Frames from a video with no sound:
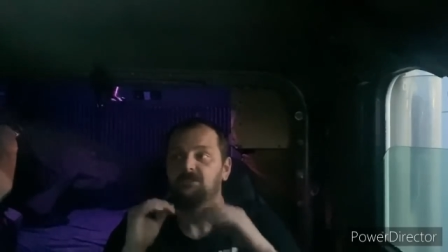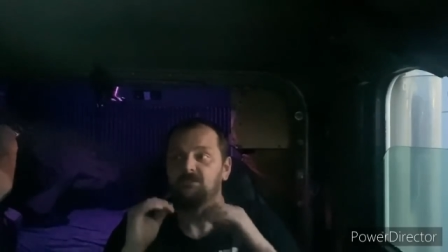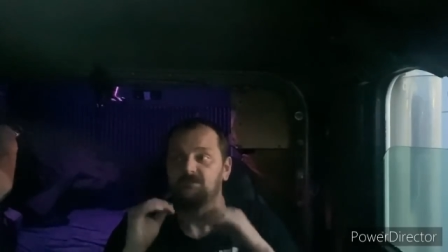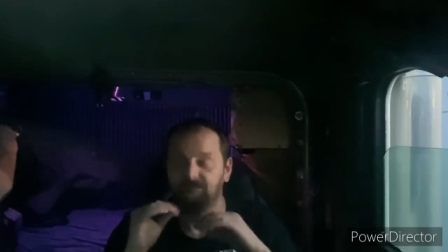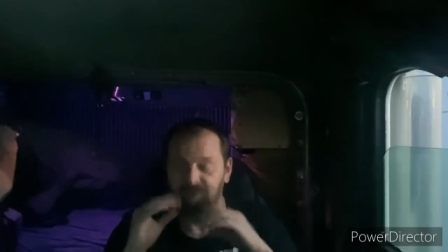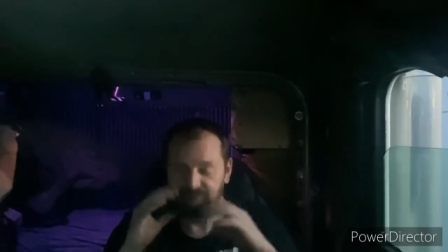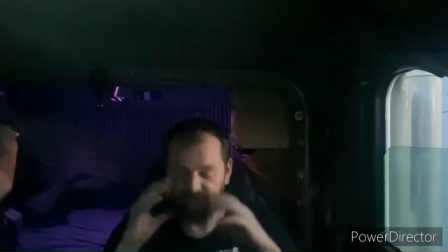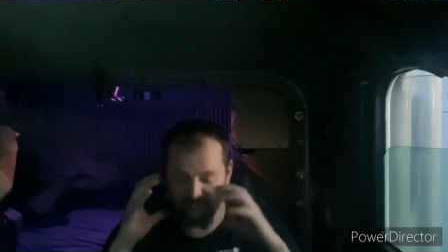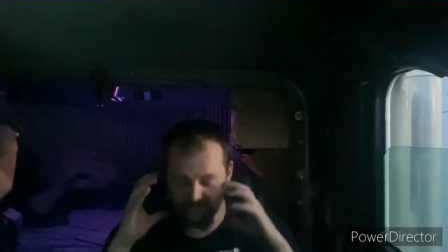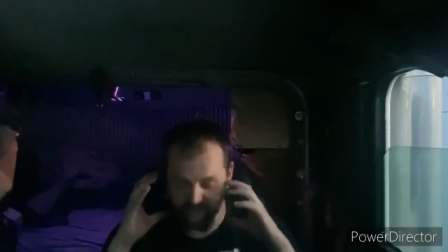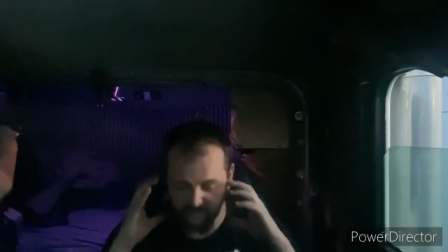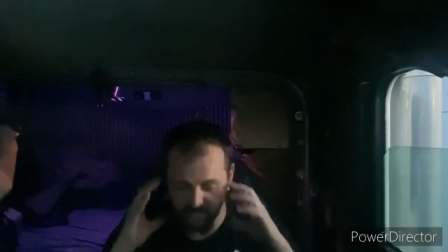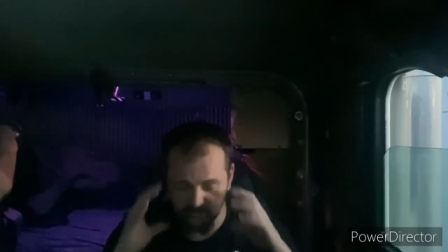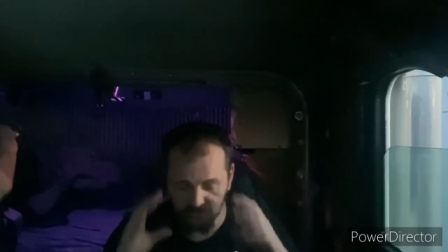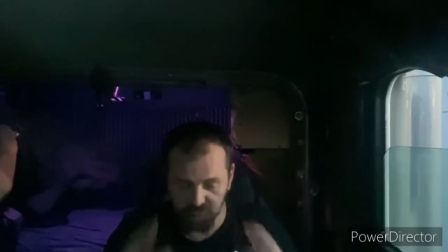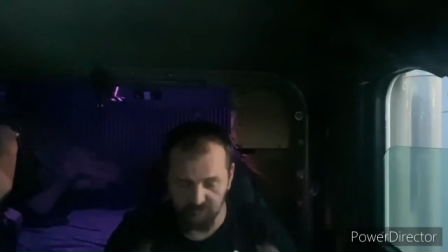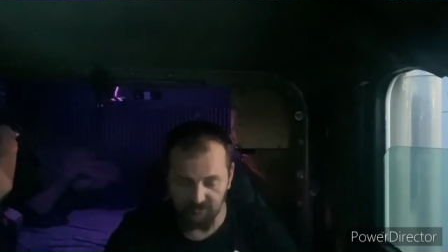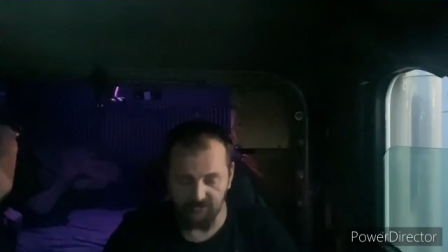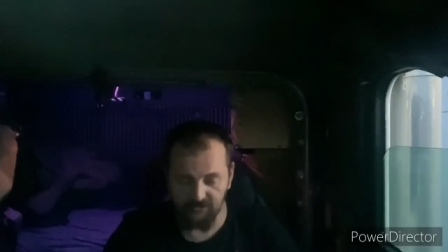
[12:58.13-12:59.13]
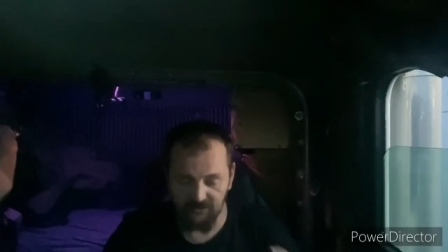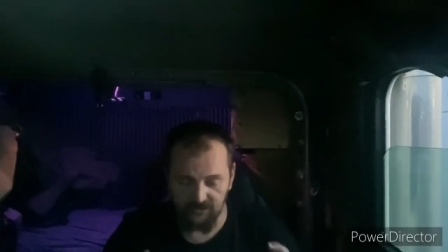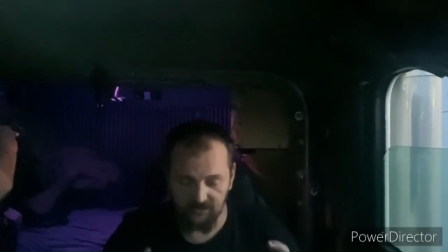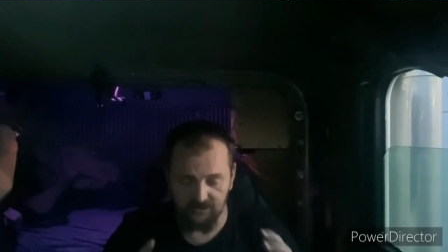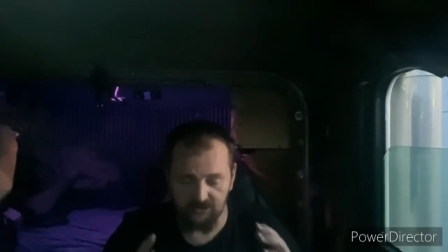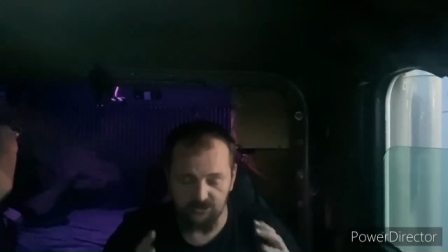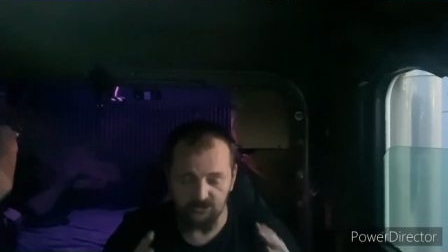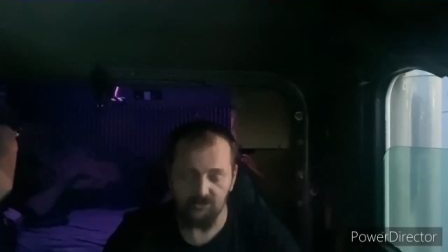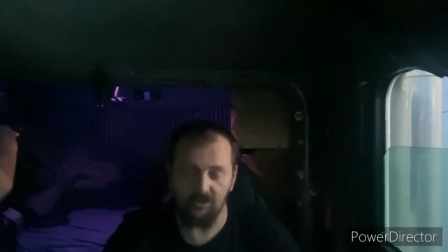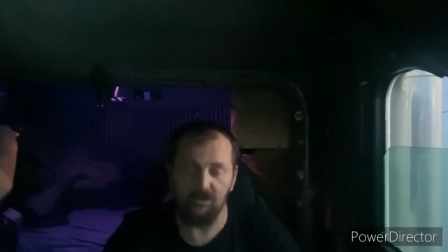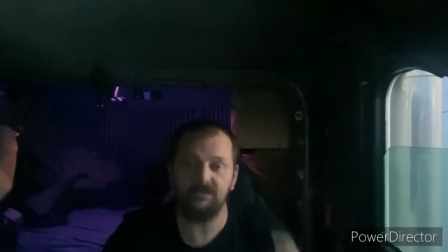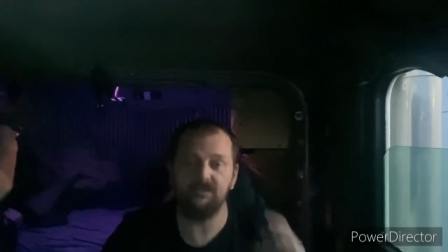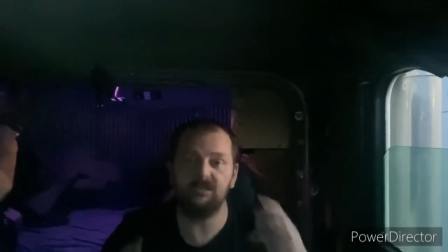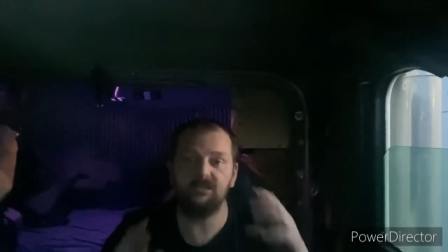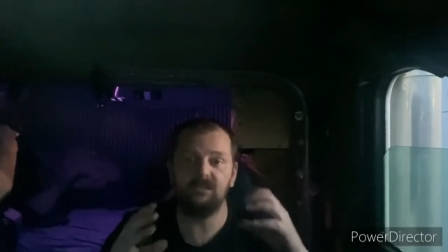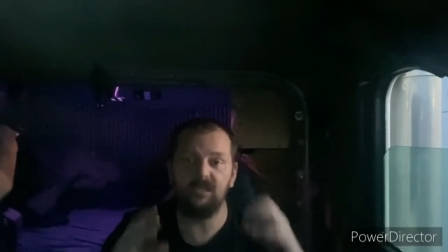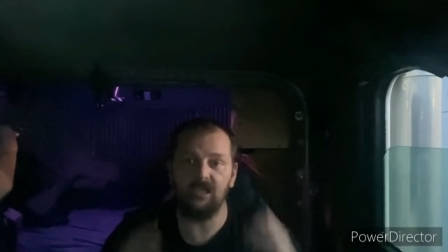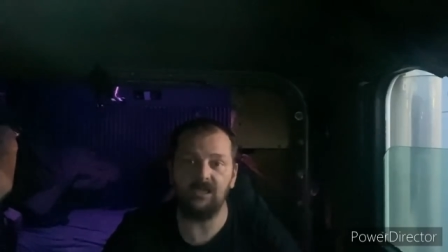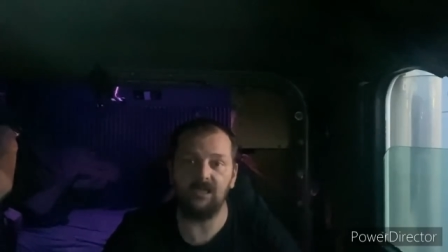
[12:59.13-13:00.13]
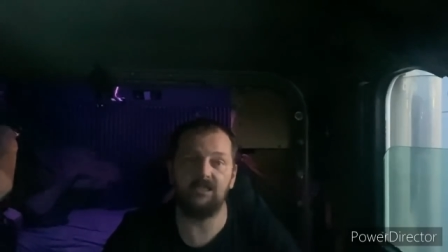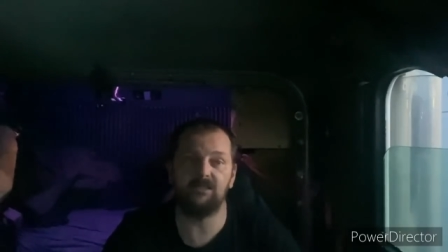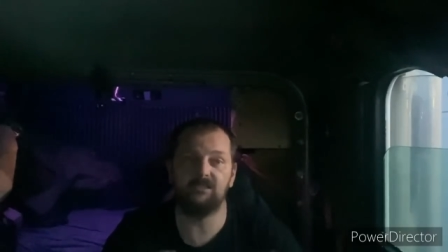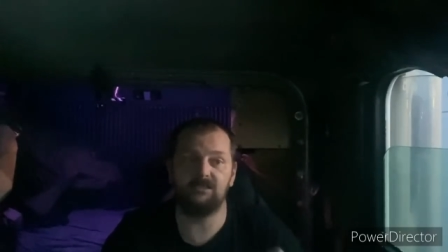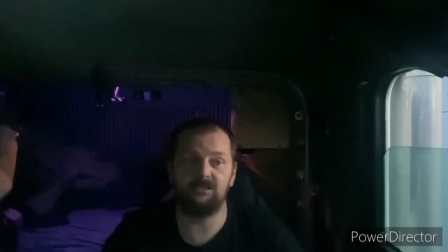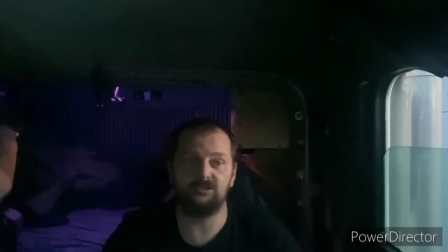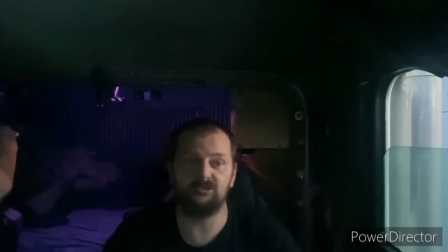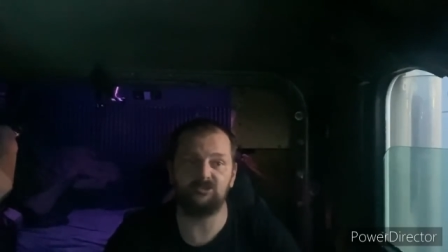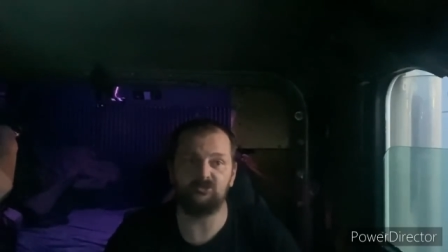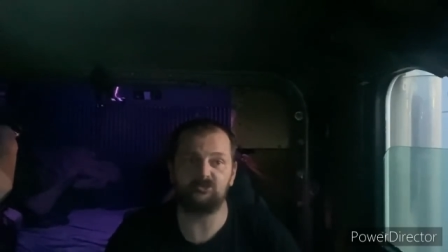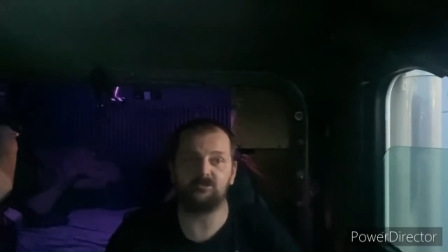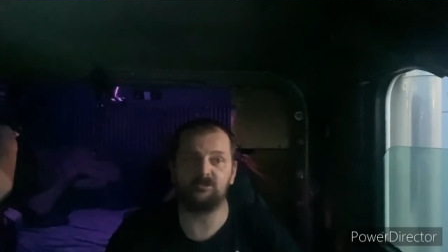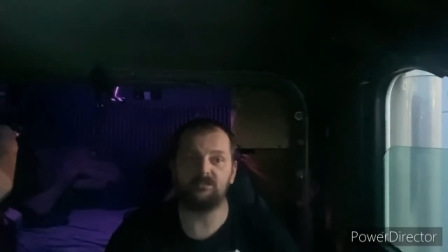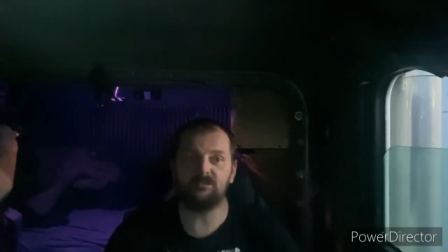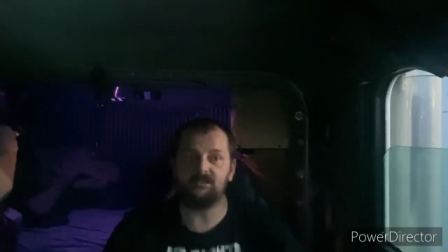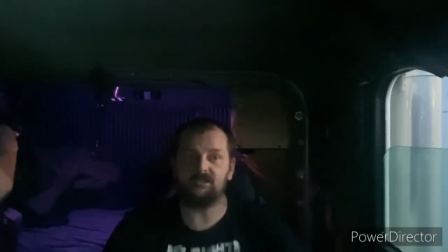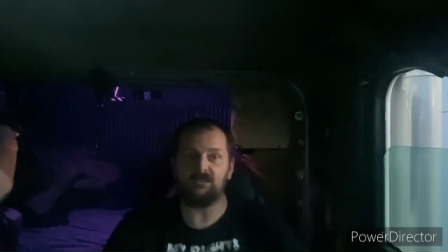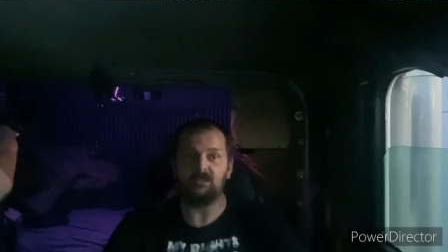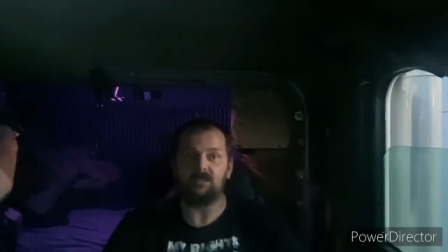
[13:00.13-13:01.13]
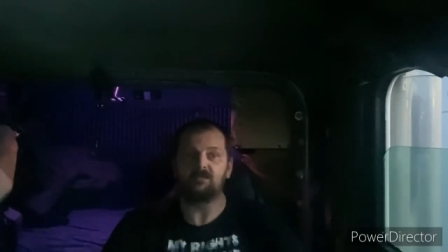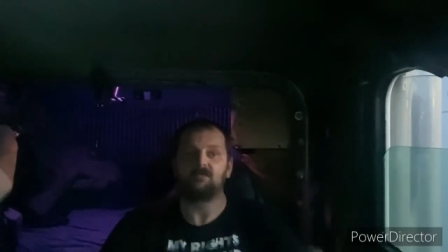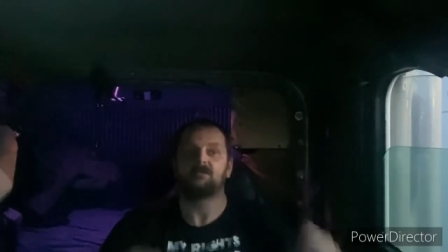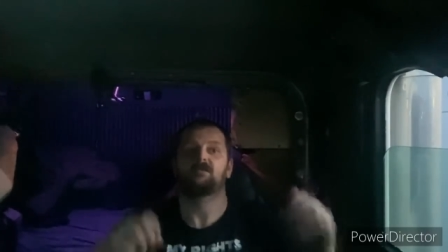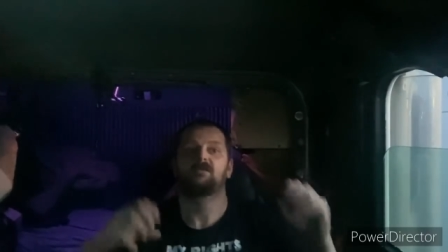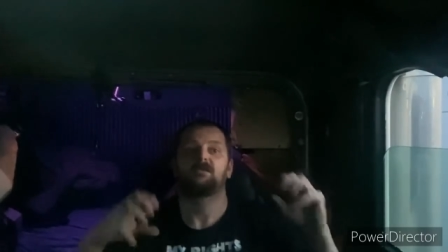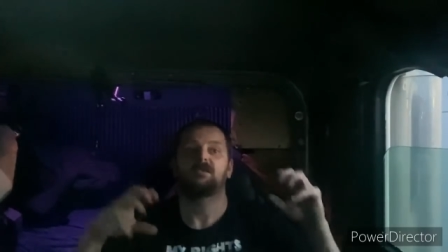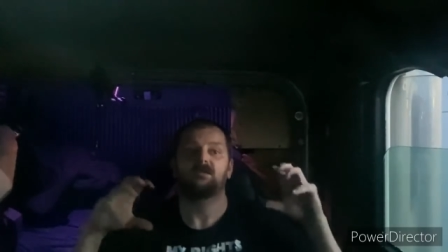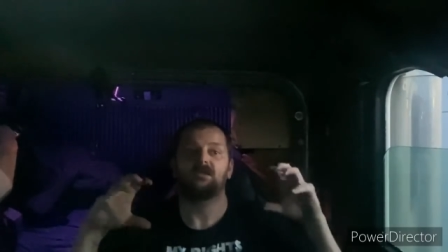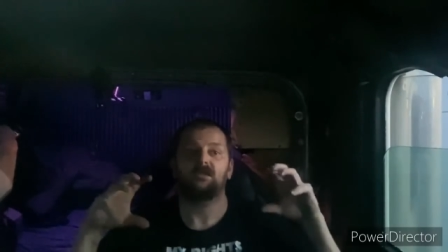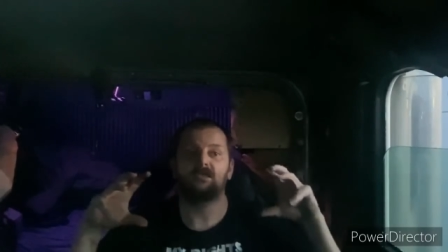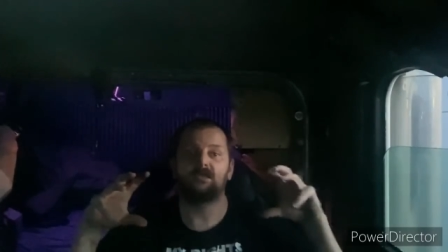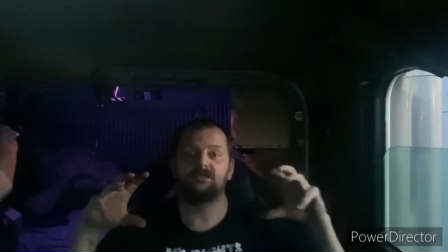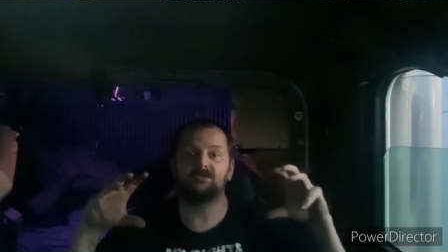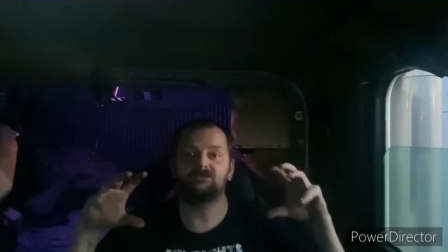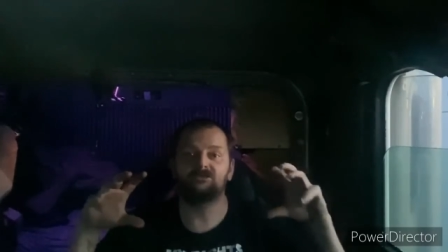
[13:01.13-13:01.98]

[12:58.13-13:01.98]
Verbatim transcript: the tr the trucking industry is